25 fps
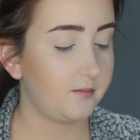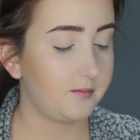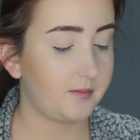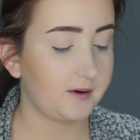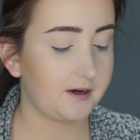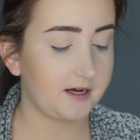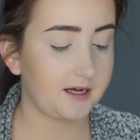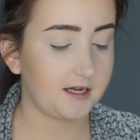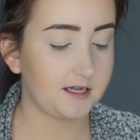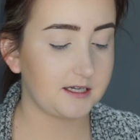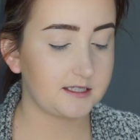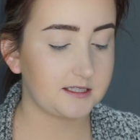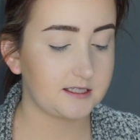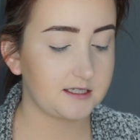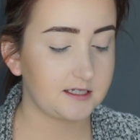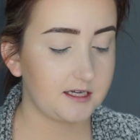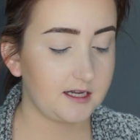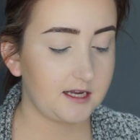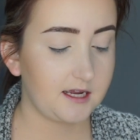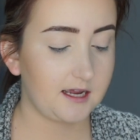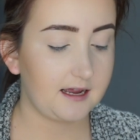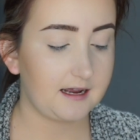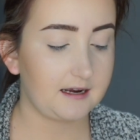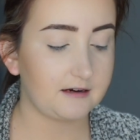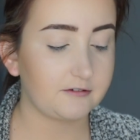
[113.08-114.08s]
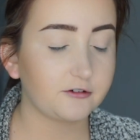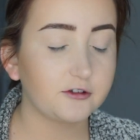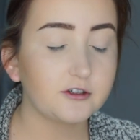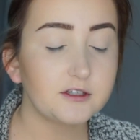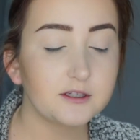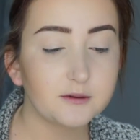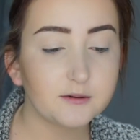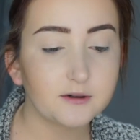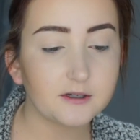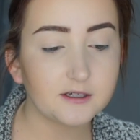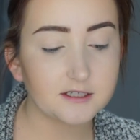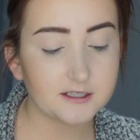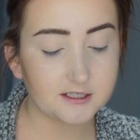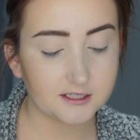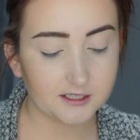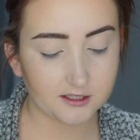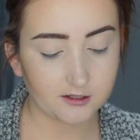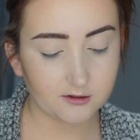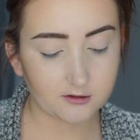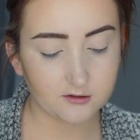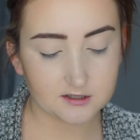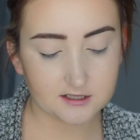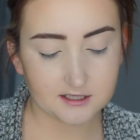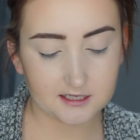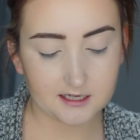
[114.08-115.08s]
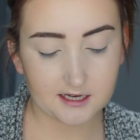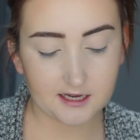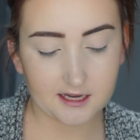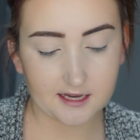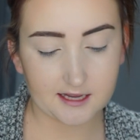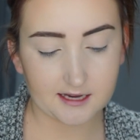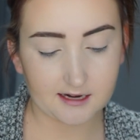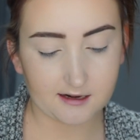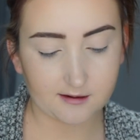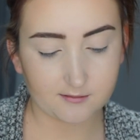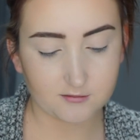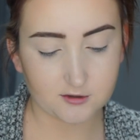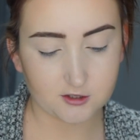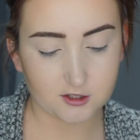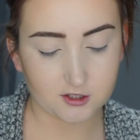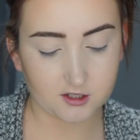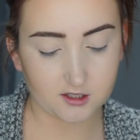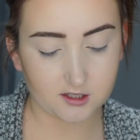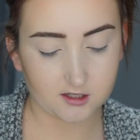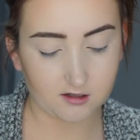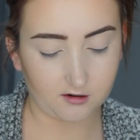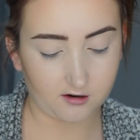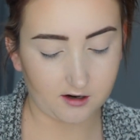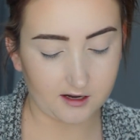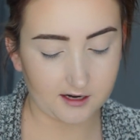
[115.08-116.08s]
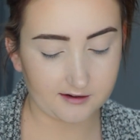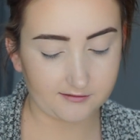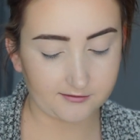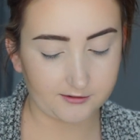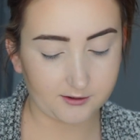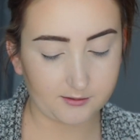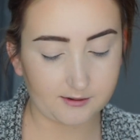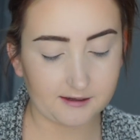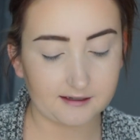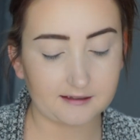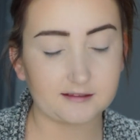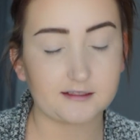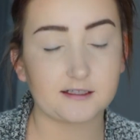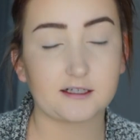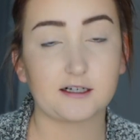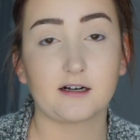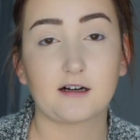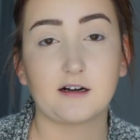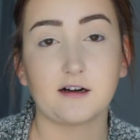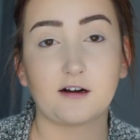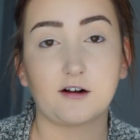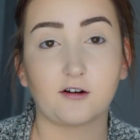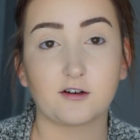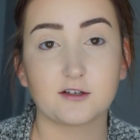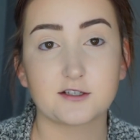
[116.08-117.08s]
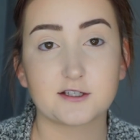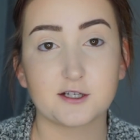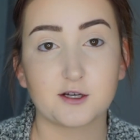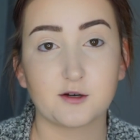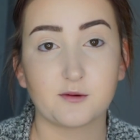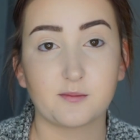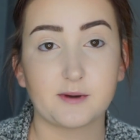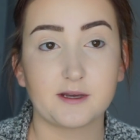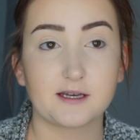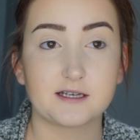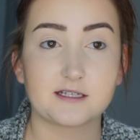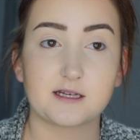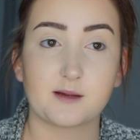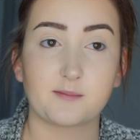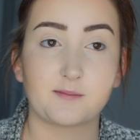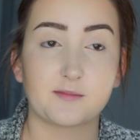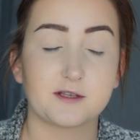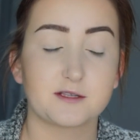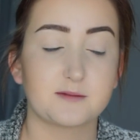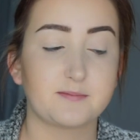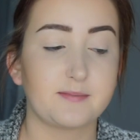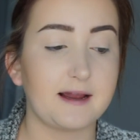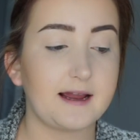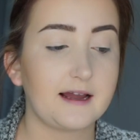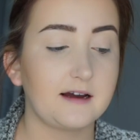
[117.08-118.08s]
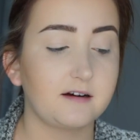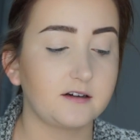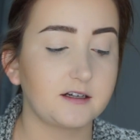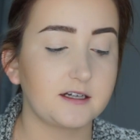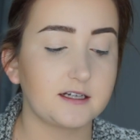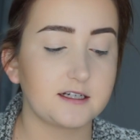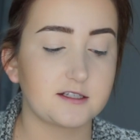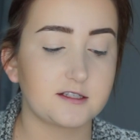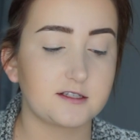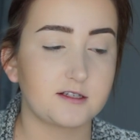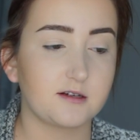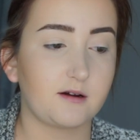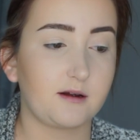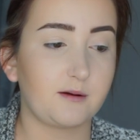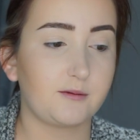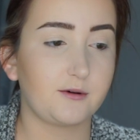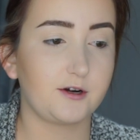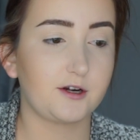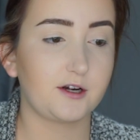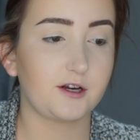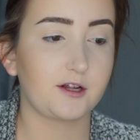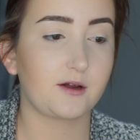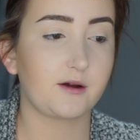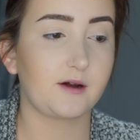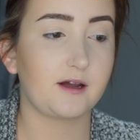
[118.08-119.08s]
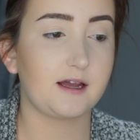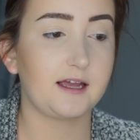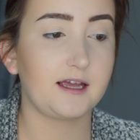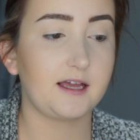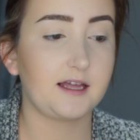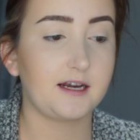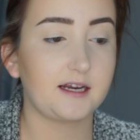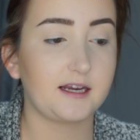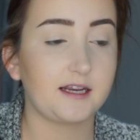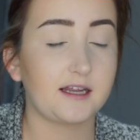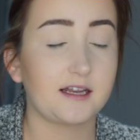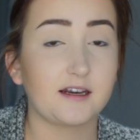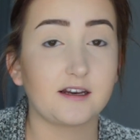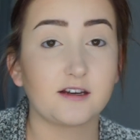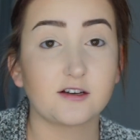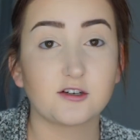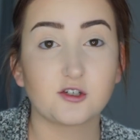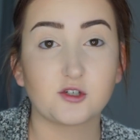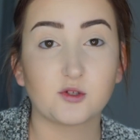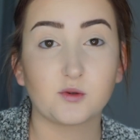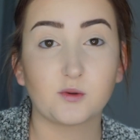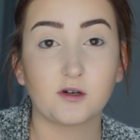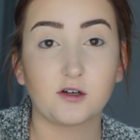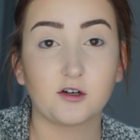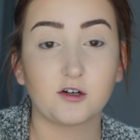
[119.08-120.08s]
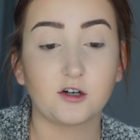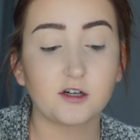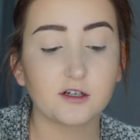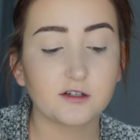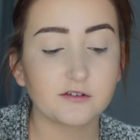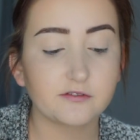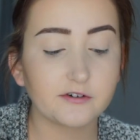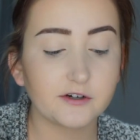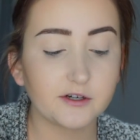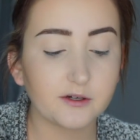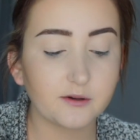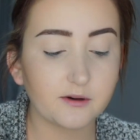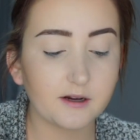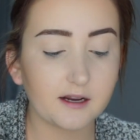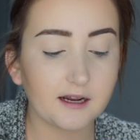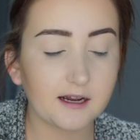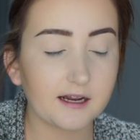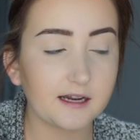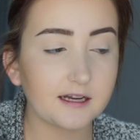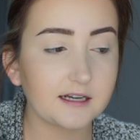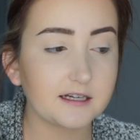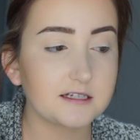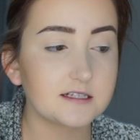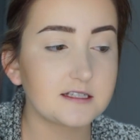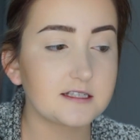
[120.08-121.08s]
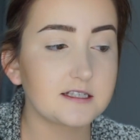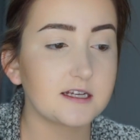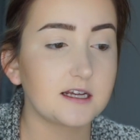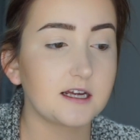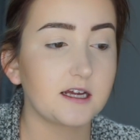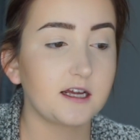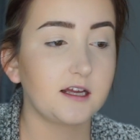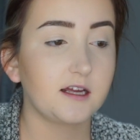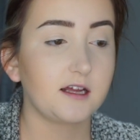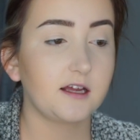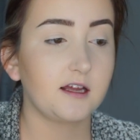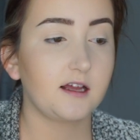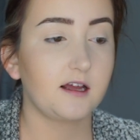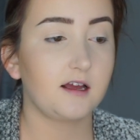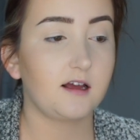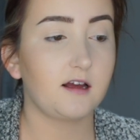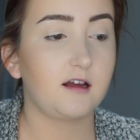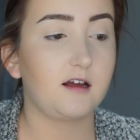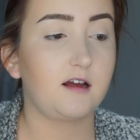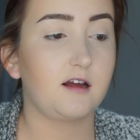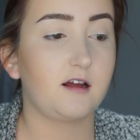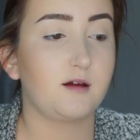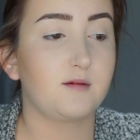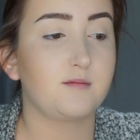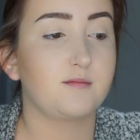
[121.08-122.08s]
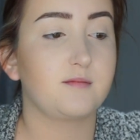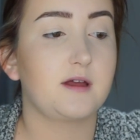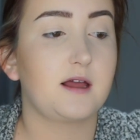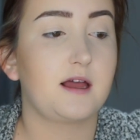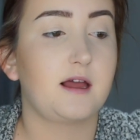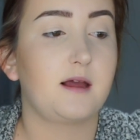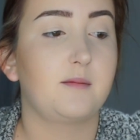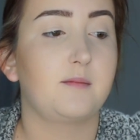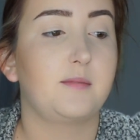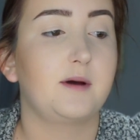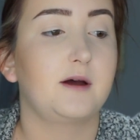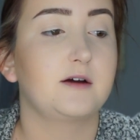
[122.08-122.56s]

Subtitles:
but I really wanted to use it, and I'm sure a lot of you out there also picked up this palette, so I wanted to go ahead and do a look for you guys. I'm